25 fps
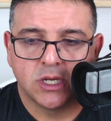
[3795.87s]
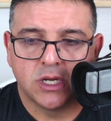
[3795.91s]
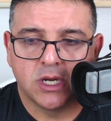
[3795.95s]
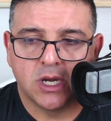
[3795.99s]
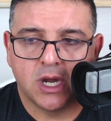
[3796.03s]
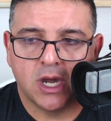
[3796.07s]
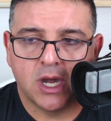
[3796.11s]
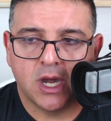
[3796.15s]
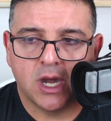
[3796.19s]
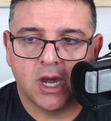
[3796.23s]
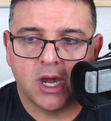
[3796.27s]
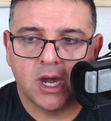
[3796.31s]

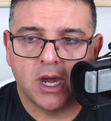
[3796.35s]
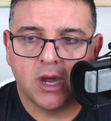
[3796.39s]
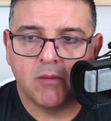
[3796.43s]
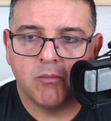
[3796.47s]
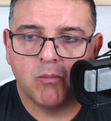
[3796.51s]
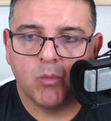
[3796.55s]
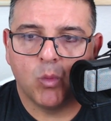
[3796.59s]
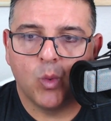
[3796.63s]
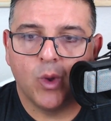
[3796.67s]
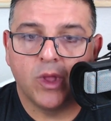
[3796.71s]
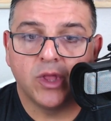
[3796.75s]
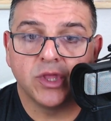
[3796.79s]

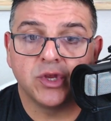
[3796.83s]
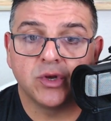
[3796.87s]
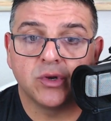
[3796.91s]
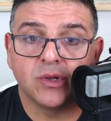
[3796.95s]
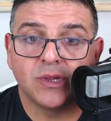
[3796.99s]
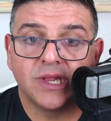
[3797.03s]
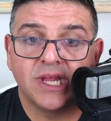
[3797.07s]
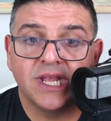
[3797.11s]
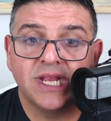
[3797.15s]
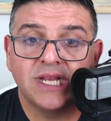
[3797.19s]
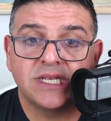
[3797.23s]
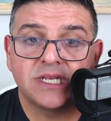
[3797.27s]
Um, well, your
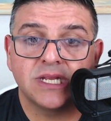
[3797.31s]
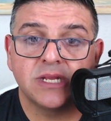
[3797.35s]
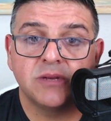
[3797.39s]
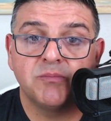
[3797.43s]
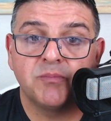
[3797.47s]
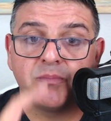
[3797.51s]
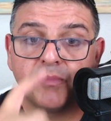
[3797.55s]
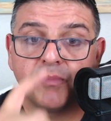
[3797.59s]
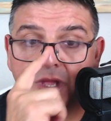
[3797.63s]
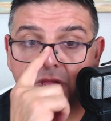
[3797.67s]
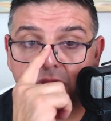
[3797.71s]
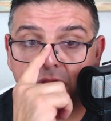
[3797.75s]

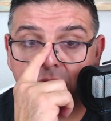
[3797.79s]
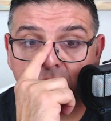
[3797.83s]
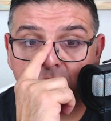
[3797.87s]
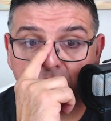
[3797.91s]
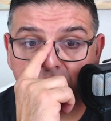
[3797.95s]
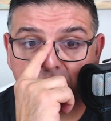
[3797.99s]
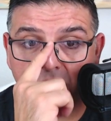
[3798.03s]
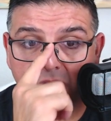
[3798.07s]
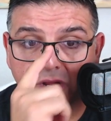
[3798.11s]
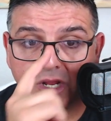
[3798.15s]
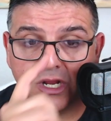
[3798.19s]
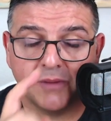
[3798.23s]
LinkedIn,
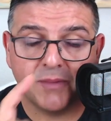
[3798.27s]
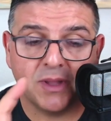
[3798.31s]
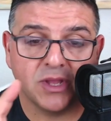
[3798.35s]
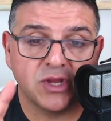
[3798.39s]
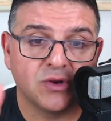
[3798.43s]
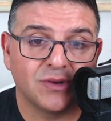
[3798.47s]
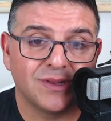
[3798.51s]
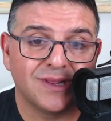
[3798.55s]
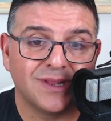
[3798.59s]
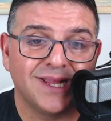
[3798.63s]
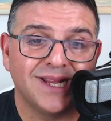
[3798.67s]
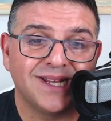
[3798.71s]
you're talking about
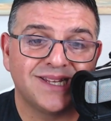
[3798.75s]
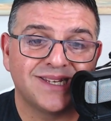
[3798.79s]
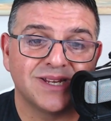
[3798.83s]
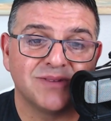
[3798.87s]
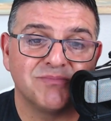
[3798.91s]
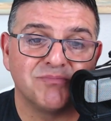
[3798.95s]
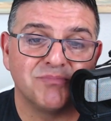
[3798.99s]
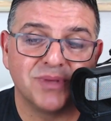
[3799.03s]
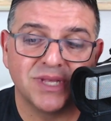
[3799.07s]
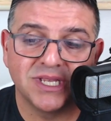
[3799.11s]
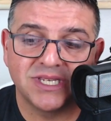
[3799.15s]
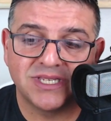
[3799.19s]
your
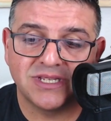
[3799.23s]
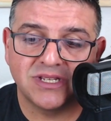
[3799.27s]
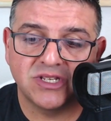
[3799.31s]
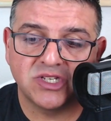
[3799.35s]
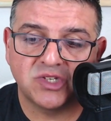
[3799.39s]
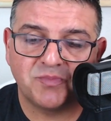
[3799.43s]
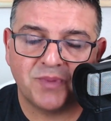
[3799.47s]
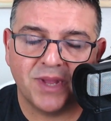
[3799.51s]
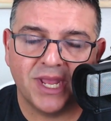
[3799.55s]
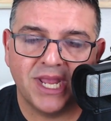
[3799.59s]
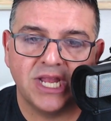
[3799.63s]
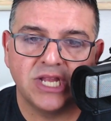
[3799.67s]
LinkedIn
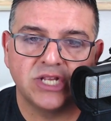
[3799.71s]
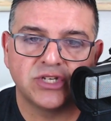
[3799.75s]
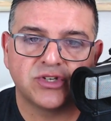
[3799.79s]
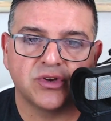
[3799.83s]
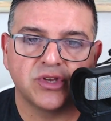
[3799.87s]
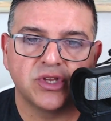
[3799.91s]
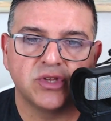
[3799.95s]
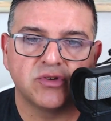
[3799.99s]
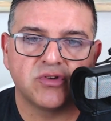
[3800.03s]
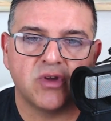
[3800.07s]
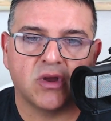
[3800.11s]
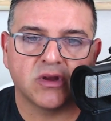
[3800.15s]
business page, or are
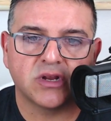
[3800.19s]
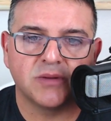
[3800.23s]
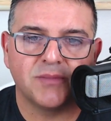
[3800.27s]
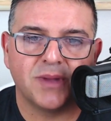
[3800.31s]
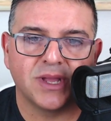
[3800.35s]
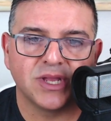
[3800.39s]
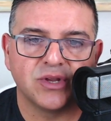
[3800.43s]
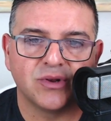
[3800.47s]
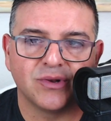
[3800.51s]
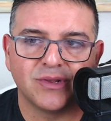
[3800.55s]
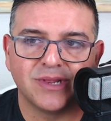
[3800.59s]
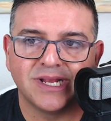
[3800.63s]
you talking
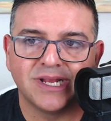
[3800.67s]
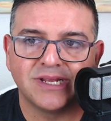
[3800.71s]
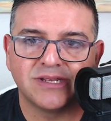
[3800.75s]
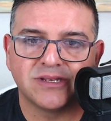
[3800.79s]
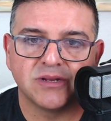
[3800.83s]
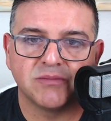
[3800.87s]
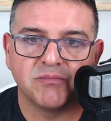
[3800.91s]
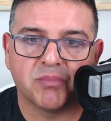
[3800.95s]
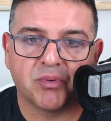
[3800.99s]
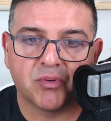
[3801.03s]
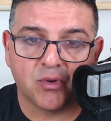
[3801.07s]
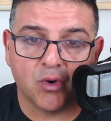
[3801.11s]
about your
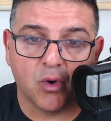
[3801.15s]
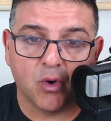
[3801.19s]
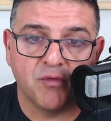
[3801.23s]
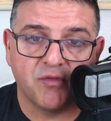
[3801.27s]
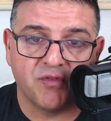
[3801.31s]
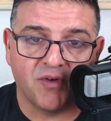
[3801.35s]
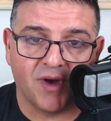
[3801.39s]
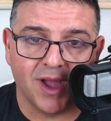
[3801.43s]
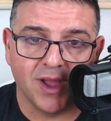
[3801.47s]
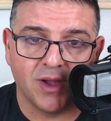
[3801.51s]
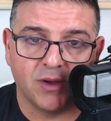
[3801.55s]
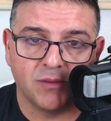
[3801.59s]
LinkedIn
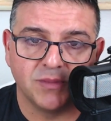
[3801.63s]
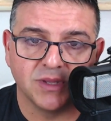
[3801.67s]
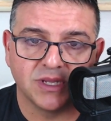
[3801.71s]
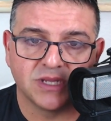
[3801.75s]
profile?